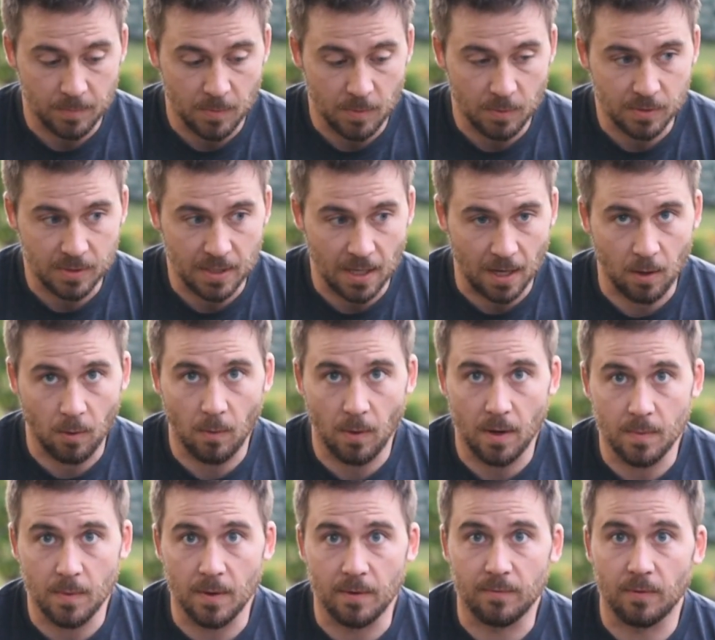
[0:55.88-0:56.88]
Used that quite
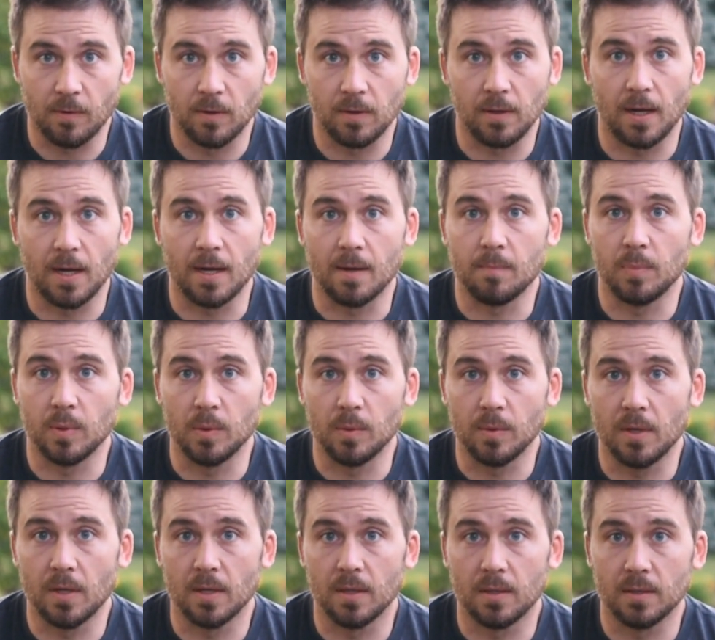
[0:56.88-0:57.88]
a bit for like
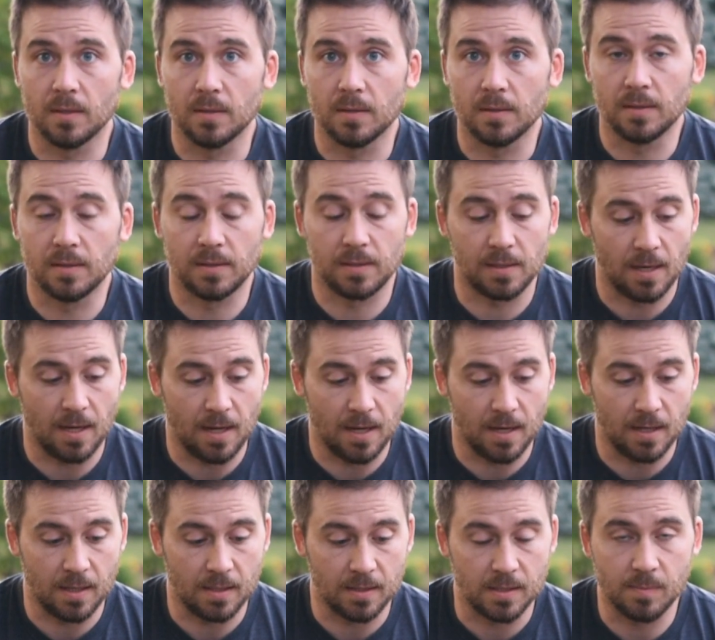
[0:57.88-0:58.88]
bluegills
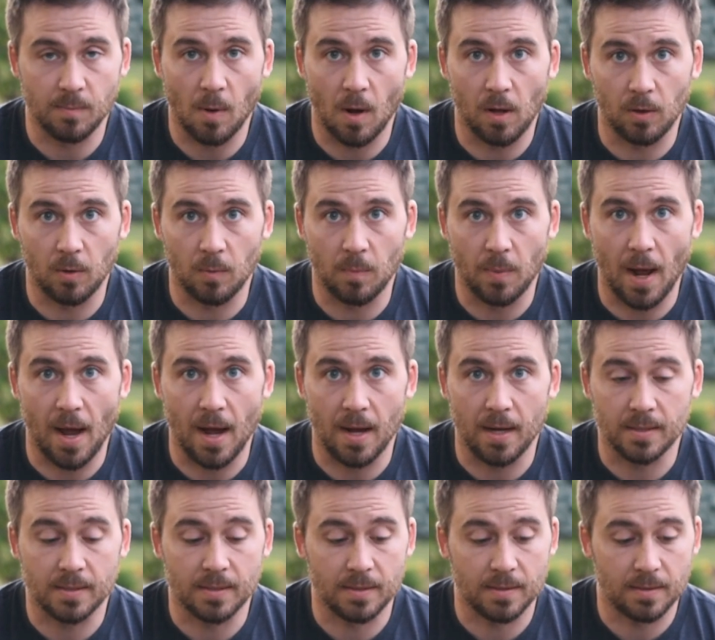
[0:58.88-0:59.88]
and smaller
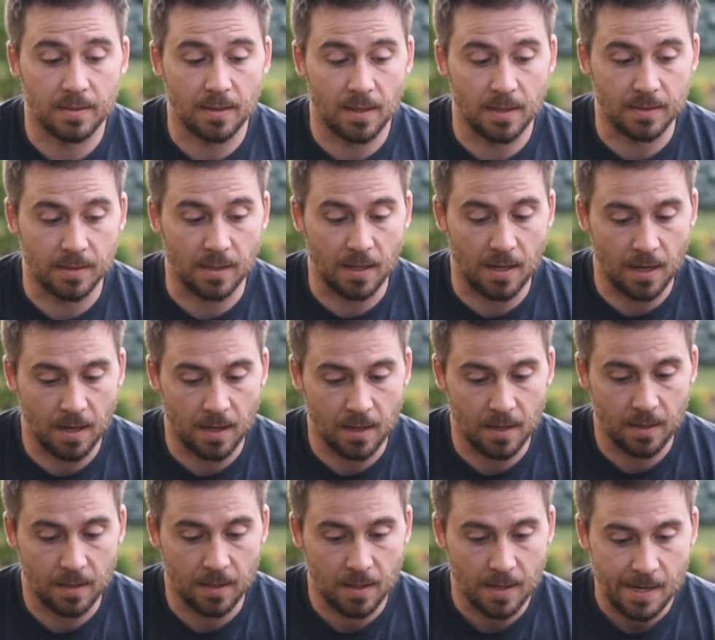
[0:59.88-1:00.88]
bass as a
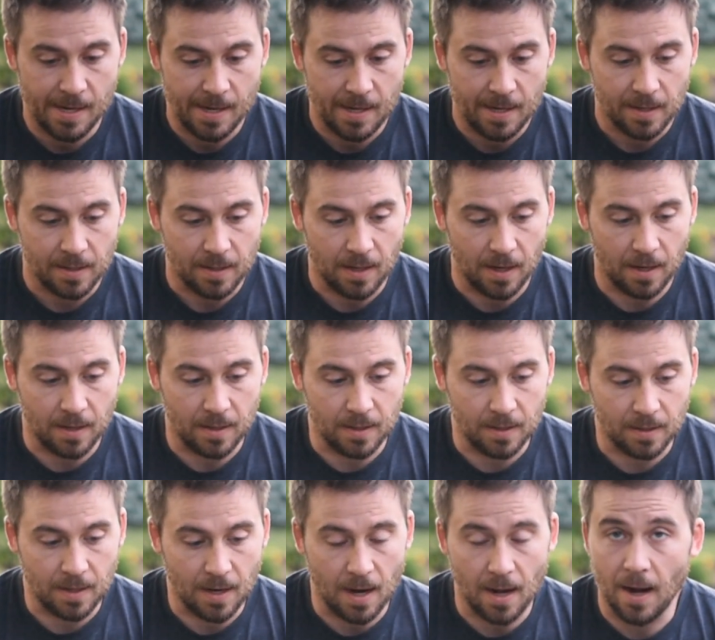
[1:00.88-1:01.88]
kid. Kind
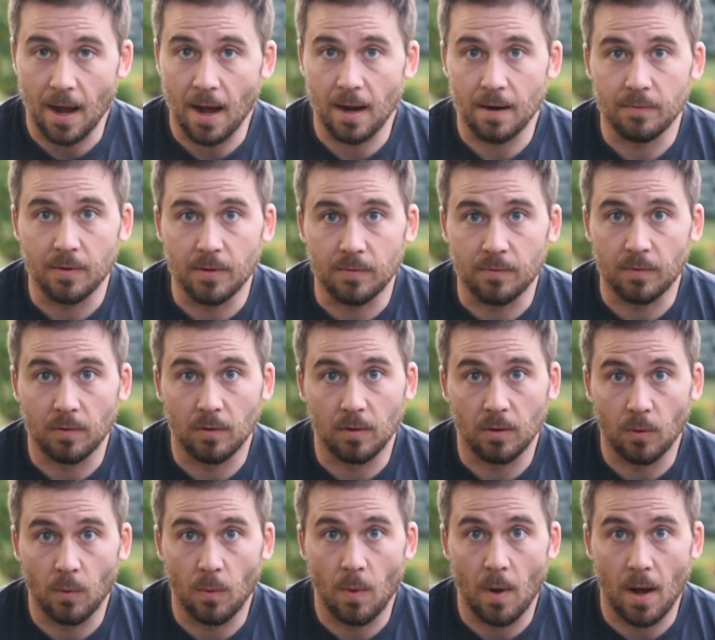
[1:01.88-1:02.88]
of got out of it for a
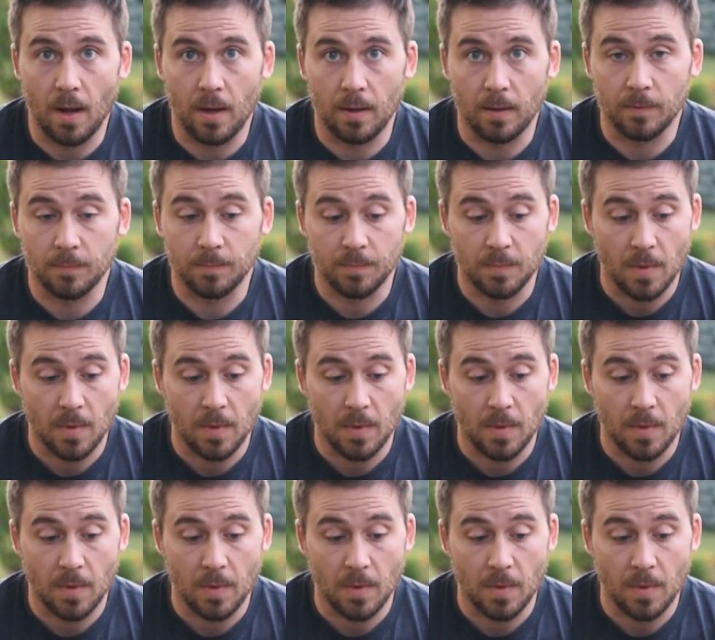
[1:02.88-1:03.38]
little while,